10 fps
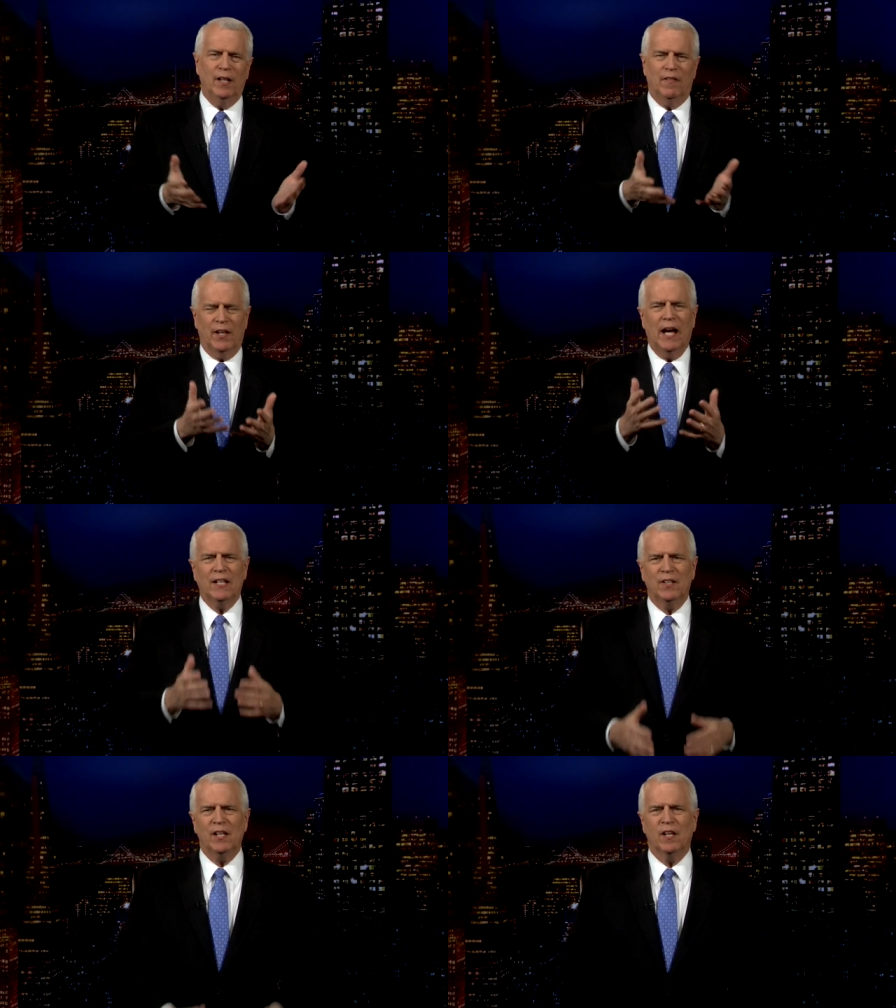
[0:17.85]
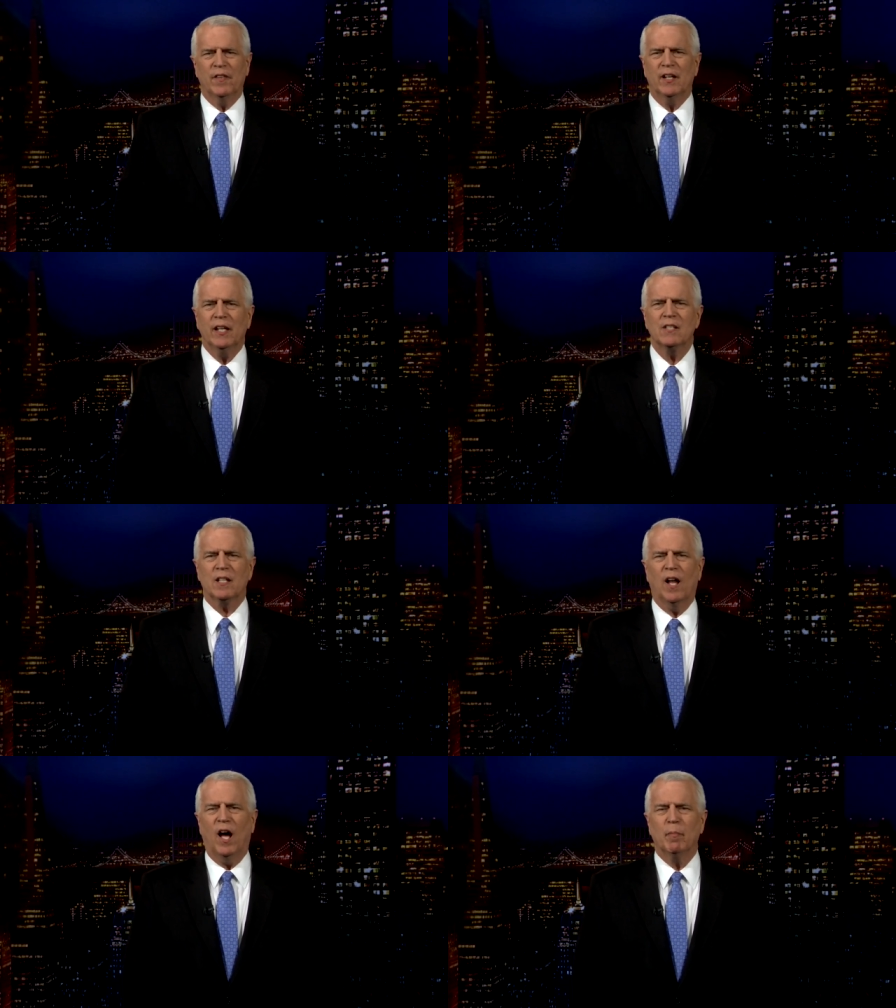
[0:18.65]
the idea that
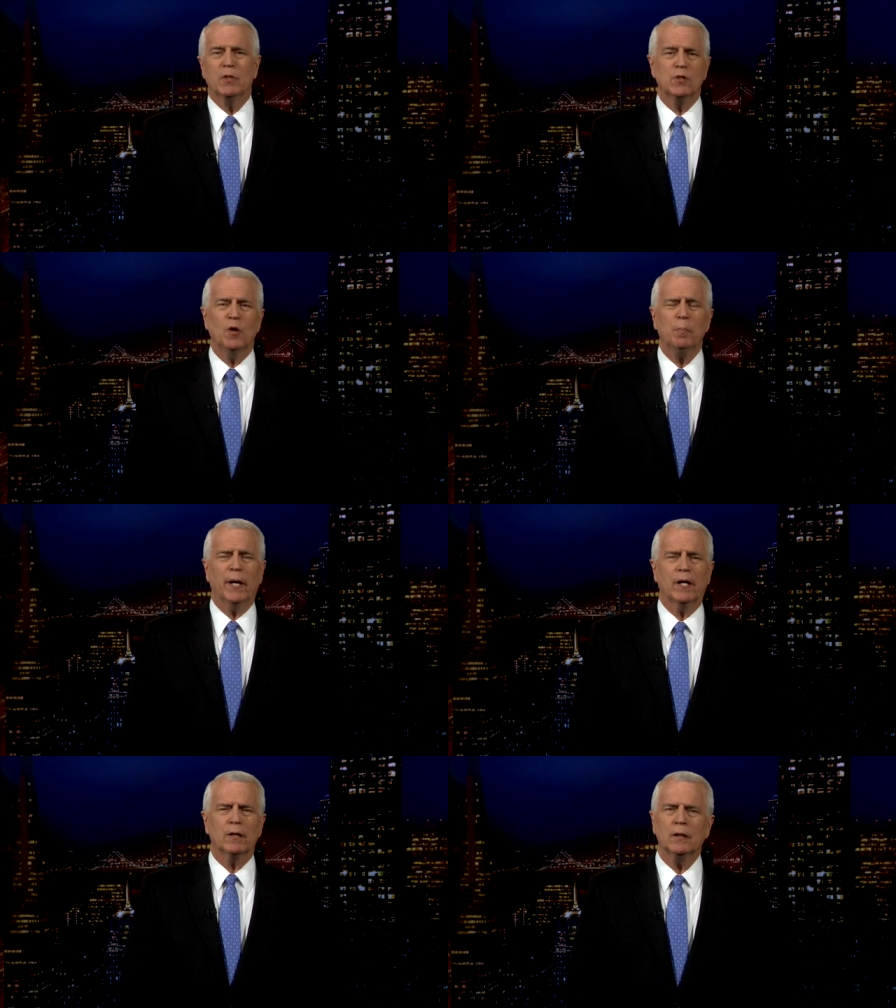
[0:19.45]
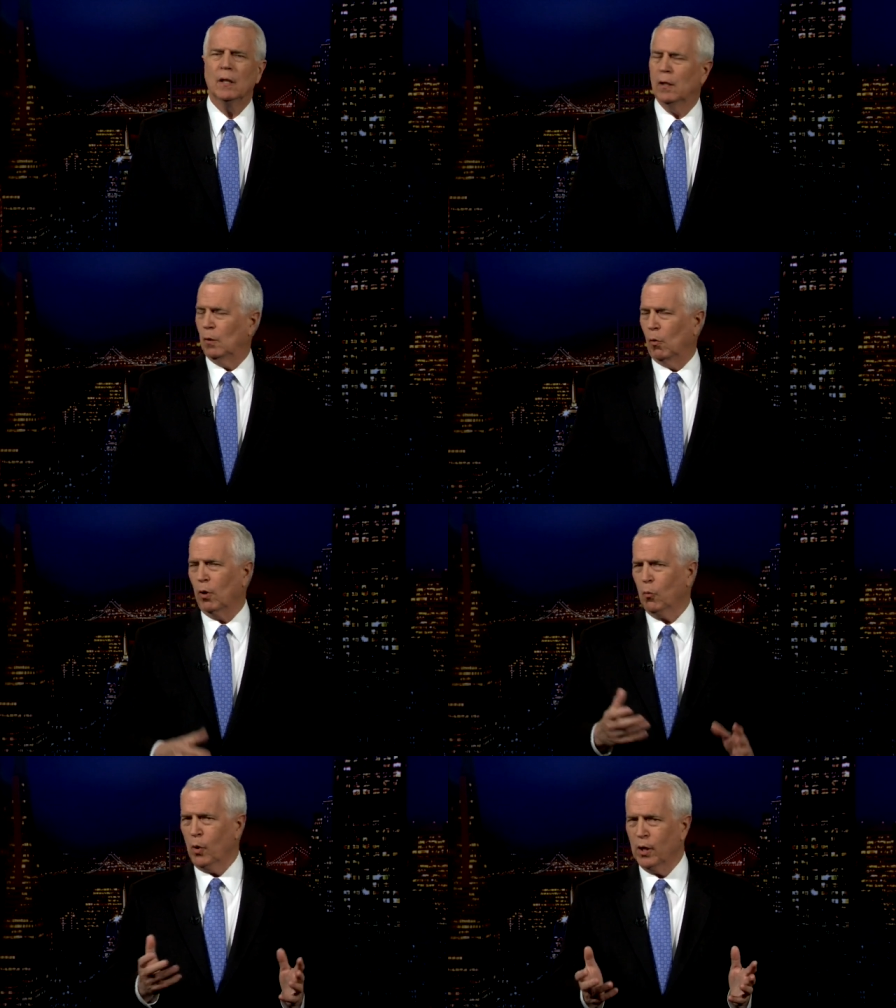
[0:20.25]
Islam is no better
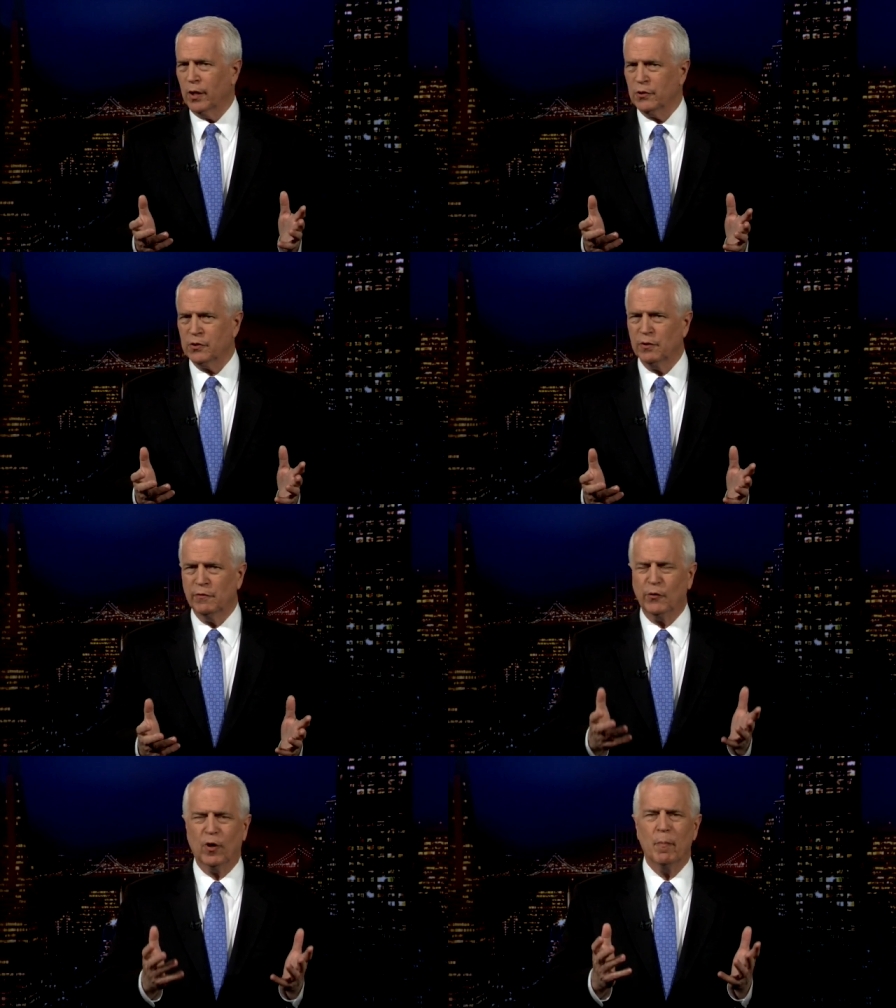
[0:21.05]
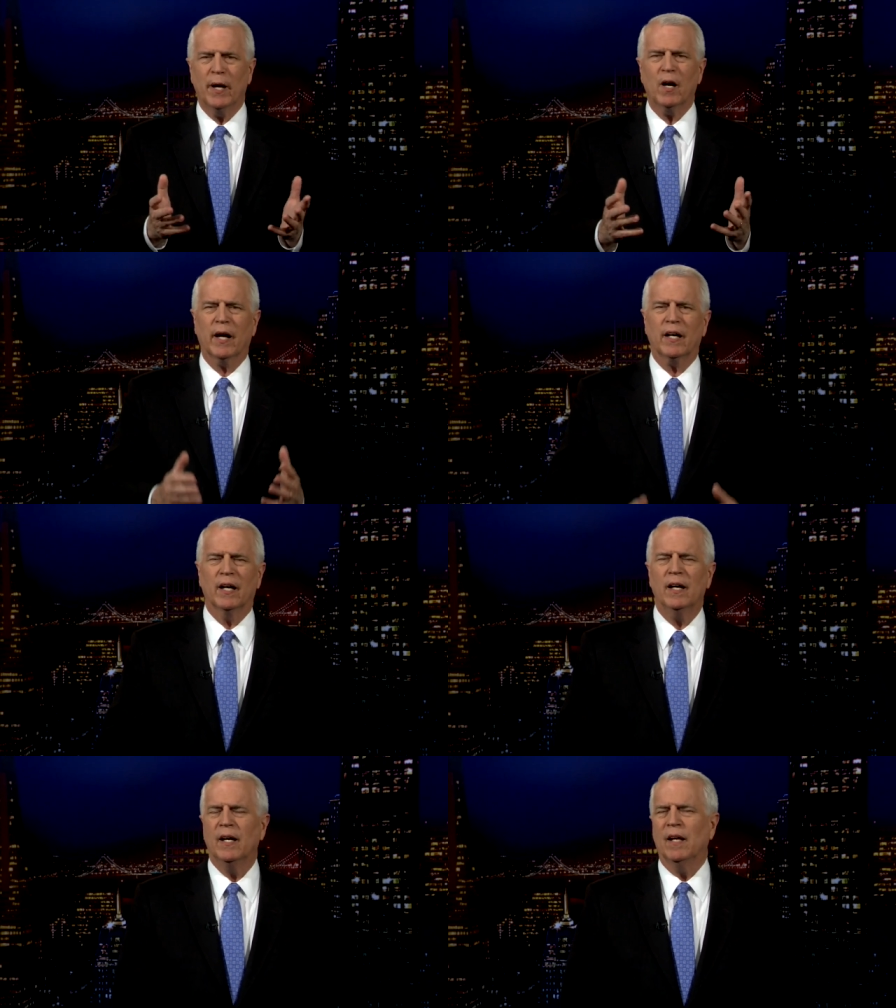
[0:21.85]
or worse for
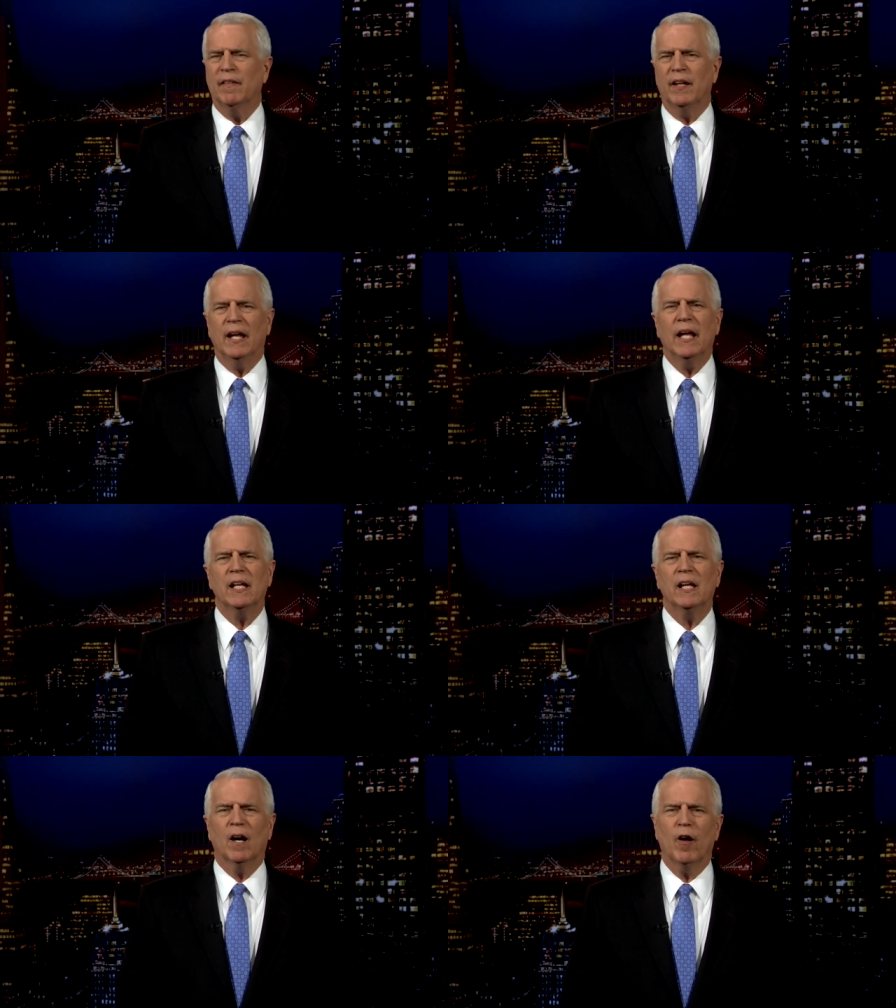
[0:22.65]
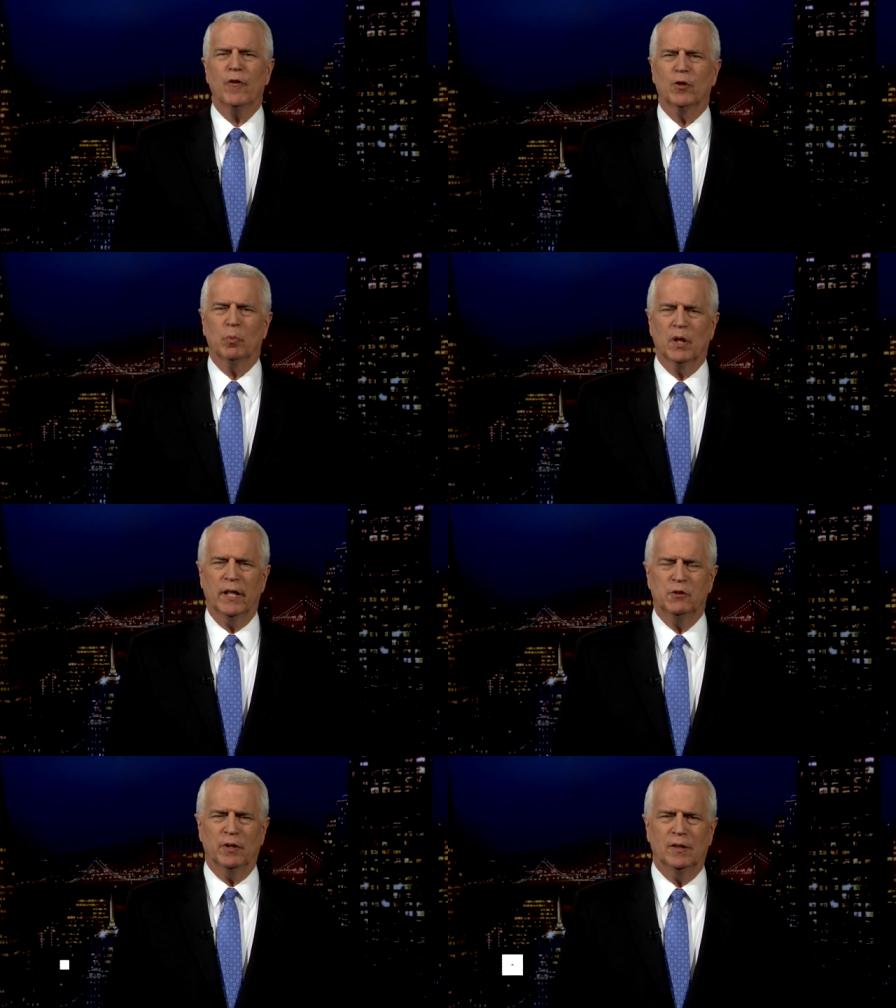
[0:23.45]
America than any other
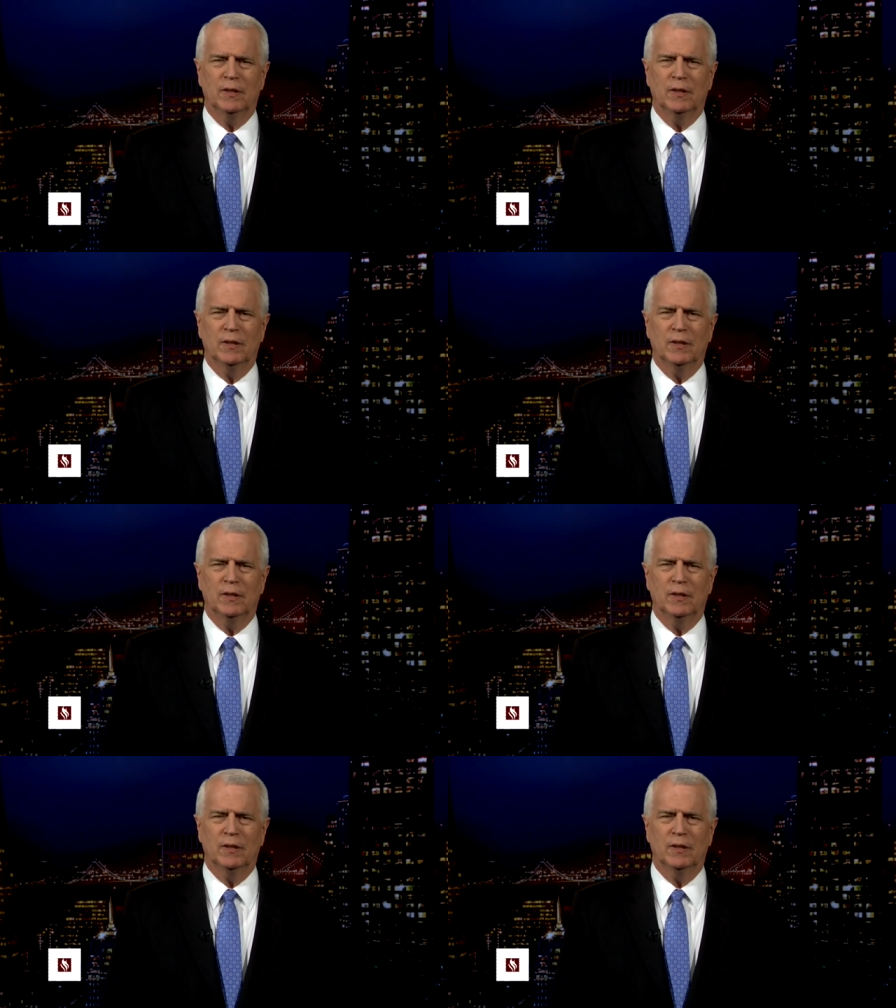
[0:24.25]
religion.